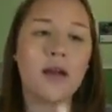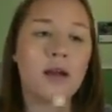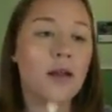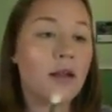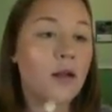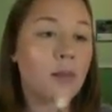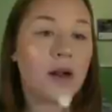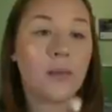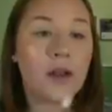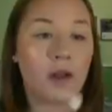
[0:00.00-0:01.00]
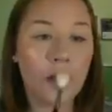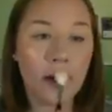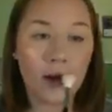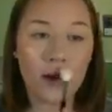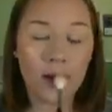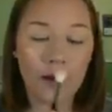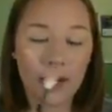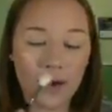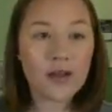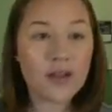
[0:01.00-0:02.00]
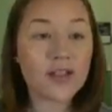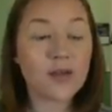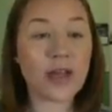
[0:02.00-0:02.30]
and a little bit on my chin. So